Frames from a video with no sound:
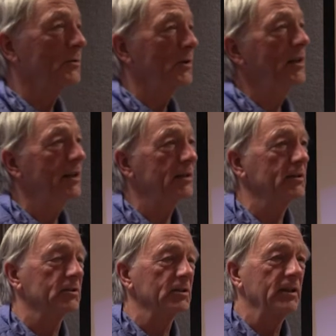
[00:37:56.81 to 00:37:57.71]
three
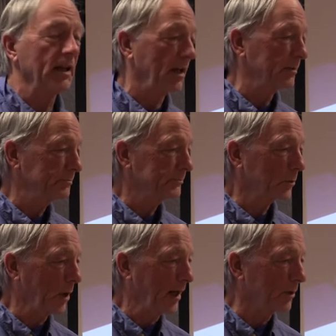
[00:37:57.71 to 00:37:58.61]
years until I
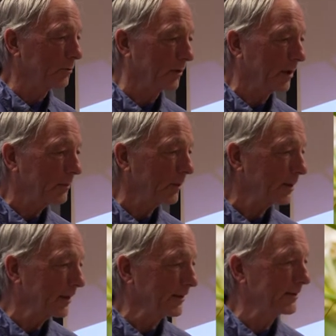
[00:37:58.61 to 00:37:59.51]
ran over it
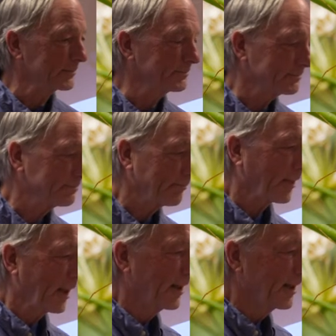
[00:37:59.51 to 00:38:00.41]
one day.
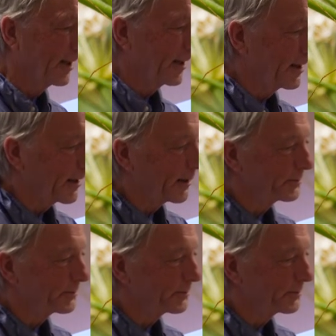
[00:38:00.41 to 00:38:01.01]
Uh,